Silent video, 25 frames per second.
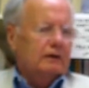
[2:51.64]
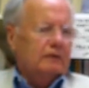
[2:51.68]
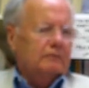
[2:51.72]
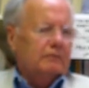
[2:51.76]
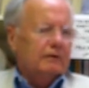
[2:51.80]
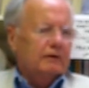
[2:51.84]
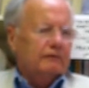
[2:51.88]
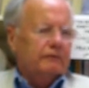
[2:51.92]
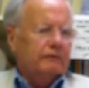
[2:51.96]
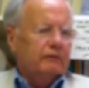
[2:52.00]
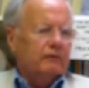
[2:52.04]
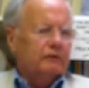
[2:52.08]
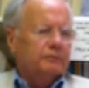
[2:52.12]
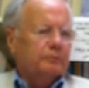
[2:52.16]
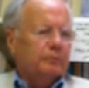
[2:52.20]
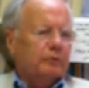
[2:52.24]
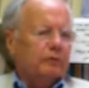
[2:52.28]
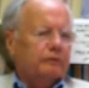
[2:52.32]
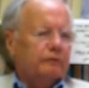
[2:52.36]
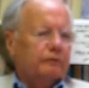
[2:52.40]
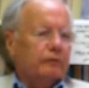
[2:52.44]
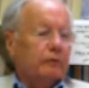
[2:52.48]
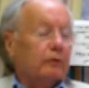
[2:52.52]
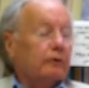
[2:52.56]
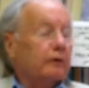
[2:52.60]
my first
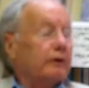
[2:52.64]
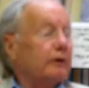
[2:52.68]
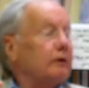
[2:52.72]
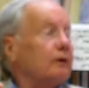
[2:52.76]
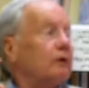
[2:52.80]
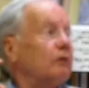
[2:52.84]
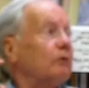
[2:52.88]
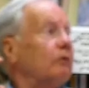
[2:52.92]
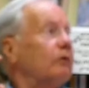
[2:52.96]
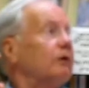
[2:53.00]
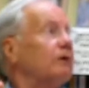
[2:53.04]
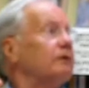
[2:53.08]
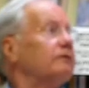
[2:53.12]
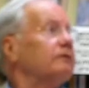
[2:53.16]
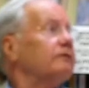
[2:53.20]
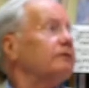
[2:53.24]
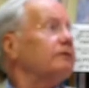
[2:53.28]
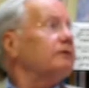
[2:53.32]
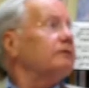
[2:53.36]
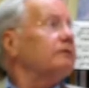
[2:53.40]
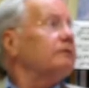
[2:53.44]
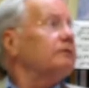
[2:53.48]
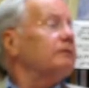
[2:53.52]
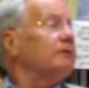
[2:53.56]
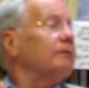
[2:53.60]
portfolio was
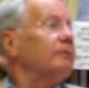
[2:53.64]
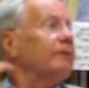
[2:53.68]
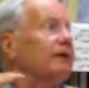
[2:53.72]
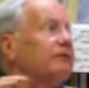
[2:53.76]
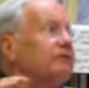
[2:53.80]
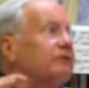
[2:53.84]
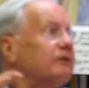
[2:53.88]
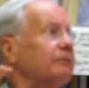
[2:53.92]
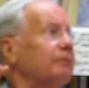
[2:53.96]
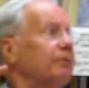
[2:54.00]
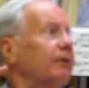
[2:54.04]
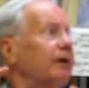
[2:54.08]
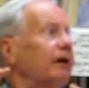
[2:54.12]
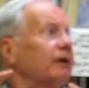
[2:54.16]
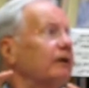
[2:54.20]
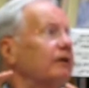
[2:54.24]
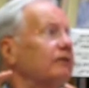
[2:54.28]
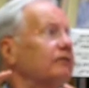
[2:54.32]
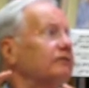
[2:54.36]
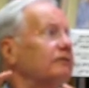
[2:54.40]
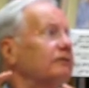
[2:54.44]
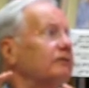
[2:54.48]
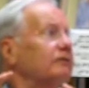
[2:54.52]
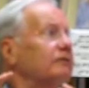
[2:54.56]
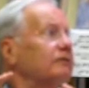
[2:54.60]
domestic
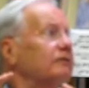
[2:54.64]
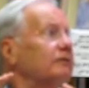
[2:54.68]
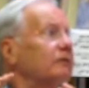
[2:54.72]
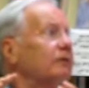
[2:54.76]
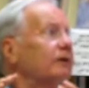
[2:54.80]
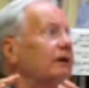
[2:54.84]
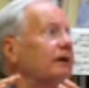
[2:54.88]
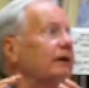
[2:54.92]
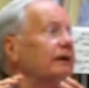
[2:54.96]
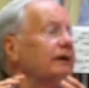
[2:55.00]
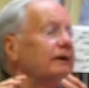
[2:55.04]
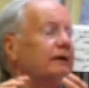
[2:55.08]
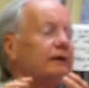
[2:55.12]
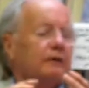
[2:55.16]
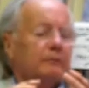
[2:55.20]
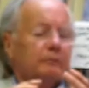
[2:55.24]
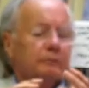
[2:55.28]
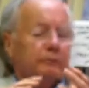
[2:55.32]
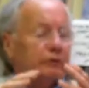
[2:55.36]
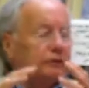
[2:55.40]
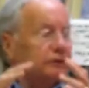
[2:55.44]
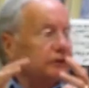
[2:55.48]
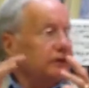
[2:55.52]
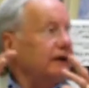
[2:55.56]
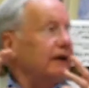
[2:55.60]
policy. So I
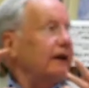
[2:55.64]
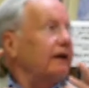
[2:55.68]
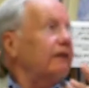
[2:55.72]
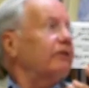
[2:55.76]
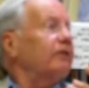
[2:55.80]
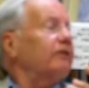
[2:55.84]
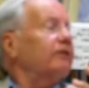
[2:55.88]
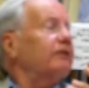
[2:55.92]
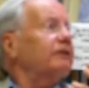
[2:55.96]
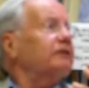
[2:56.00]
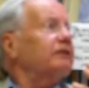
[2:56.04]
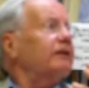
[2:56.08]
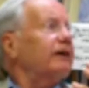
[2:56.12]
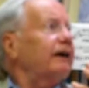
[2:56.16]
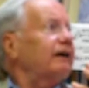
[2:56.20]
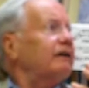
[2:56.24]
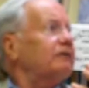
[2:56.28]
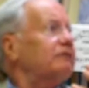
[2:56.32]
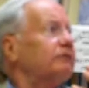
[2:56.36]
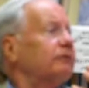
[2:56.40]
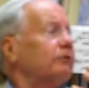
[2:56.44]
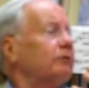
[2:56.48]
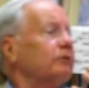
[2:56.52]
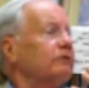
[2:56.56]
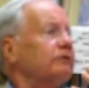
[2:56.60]
put together the task
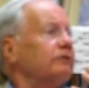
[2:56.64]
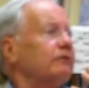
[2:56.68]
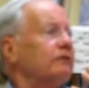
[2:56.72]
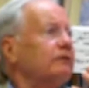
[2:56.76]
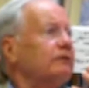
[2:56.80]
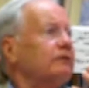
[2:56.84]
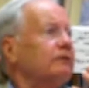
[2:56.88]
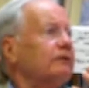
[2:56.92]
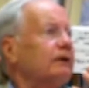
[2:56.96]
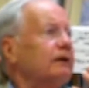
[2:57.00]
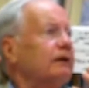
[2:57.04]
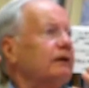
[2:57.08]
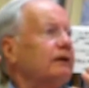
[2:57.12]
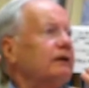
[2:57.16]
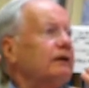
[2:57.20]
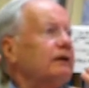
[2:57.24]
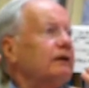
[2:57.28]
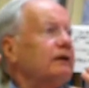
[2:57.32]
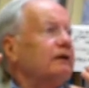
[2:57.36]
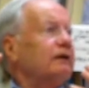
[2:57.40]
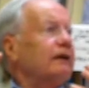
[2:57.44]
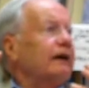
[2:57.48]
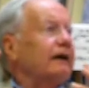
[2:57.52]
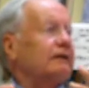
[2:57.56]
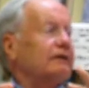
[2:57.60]
forces
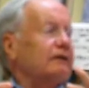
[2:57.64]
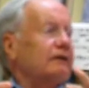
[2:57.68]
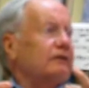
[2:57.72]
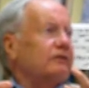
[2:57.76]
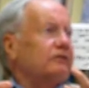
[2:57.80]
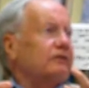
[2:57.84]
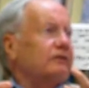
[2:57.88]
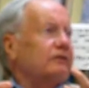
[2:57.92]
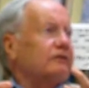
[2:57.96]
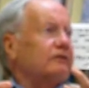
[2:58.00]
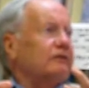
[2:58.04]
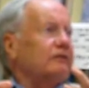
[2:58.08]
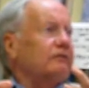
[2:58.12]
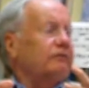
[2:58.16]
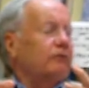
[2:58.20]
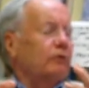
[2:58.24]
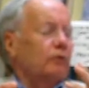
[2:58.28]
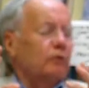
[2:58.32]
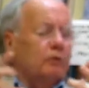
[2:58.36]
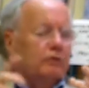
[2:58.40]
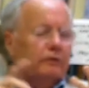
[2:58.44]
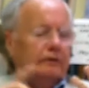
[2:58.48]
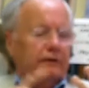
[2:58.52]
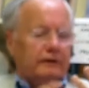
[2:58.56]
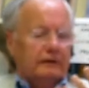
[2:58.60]
in
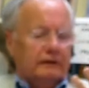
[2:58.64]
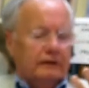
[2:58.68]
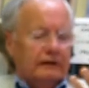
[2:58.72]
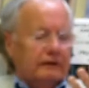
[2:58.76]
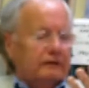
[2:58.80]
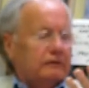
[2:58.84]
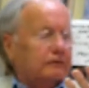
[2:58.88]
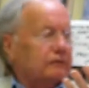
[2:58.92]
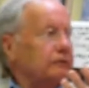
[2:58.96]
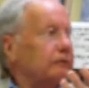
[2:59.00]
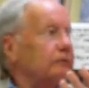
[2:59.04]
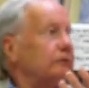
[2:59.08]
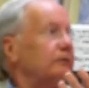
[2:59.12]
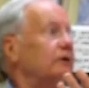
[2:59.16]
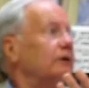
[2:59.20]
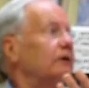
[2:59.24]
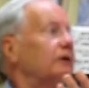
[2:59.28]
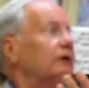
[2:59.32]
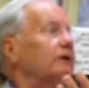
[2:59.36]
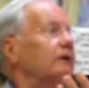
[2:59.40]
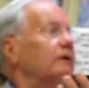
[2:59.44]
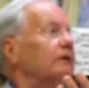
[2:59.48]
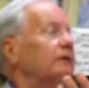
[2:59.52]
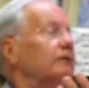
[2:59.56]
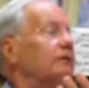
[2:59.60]
1964 that led to
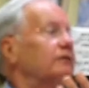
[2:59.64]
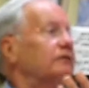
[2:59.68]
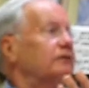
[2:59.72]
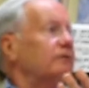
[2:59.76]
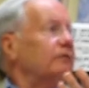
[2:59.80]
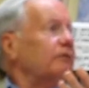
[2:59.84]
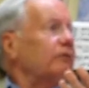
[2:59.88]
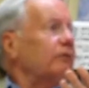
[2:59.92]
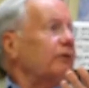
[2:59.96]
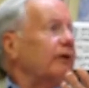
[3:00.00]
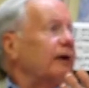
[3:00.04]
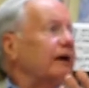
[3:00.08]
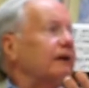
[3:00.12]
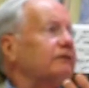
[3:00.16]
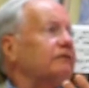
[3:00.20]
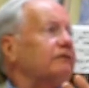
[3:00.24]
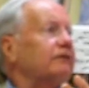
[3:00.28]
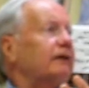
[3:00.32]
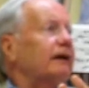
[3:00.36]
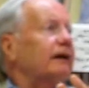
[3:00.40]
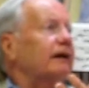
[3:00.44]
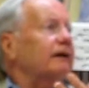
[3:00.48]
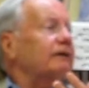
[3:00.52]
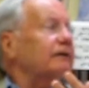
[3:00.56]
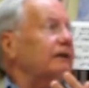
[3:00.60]
the Civil Rights
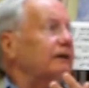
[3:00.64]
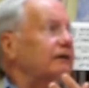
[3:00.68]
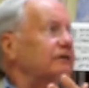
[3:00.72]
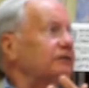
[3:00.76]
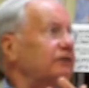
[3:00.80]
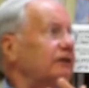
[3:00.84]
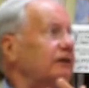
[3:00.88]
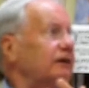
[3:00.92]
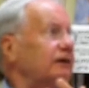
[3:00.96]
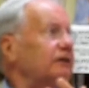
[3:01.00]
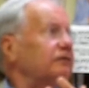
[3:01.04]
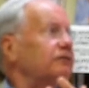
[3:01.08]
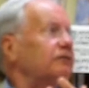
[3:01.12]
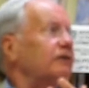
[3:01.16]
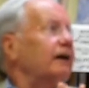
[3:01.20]
Act, Education